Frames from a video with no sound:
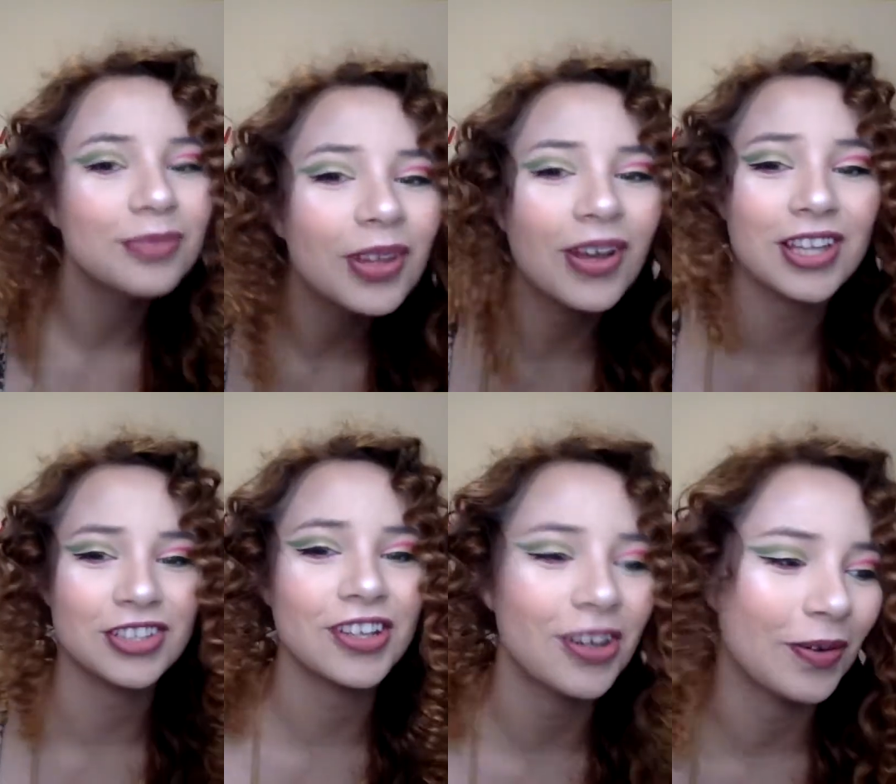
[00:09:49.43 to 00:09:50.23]
You guys
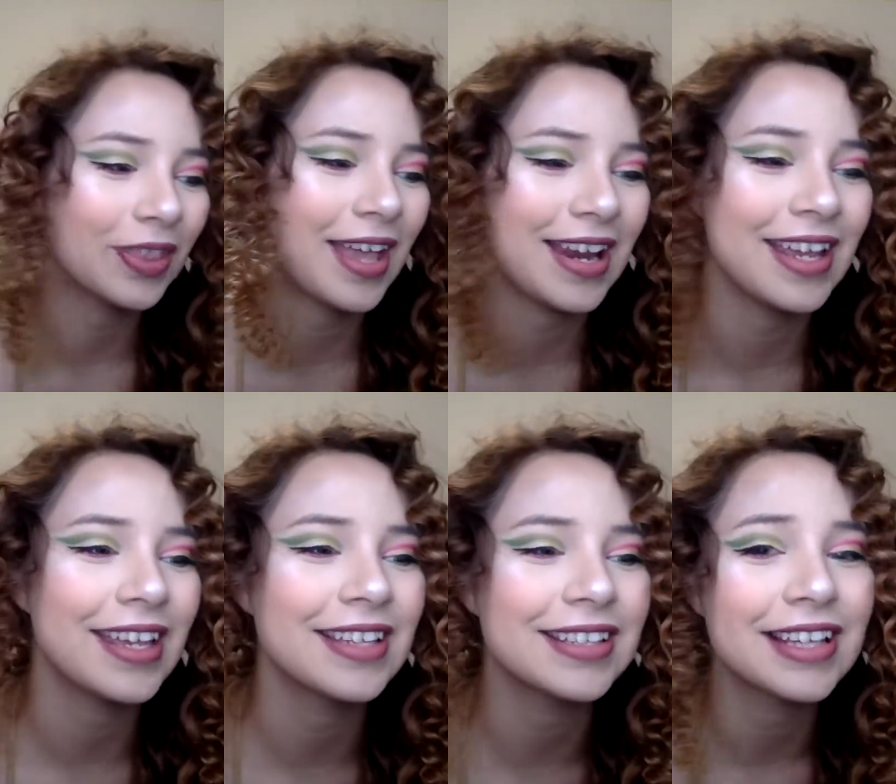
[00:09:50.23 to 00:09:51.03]
should know what that
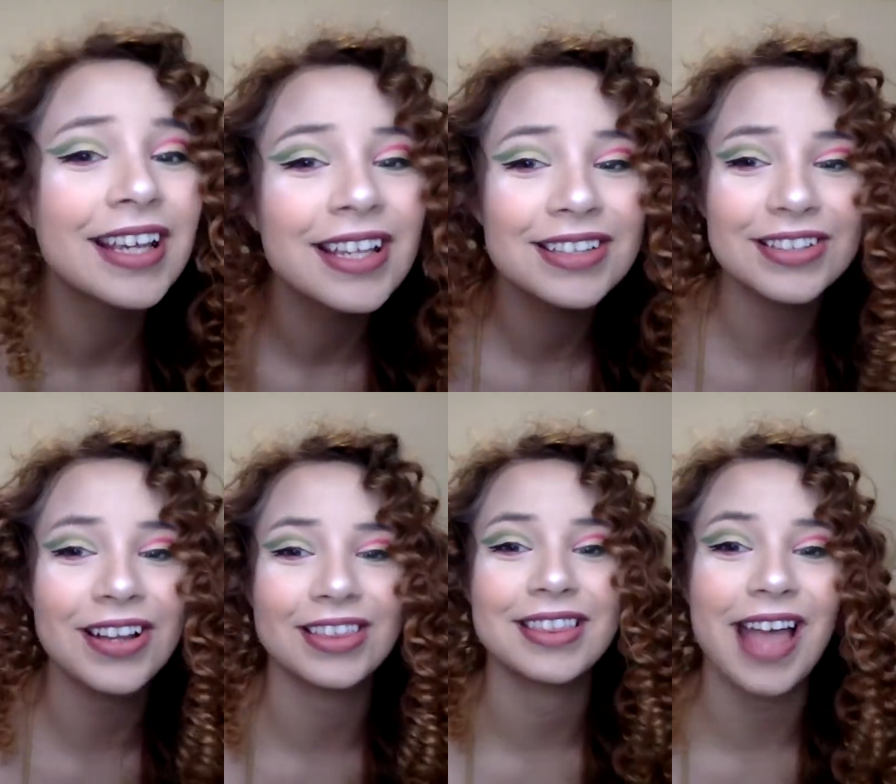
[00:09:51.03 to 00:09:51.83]
is. It's
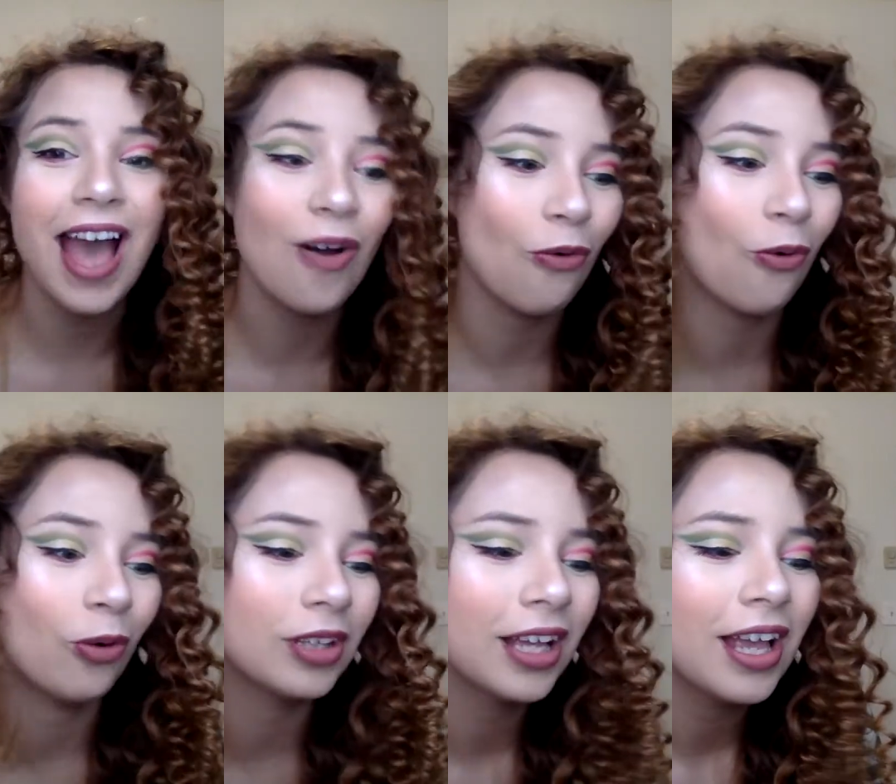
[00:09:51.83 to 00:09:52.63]
not that old.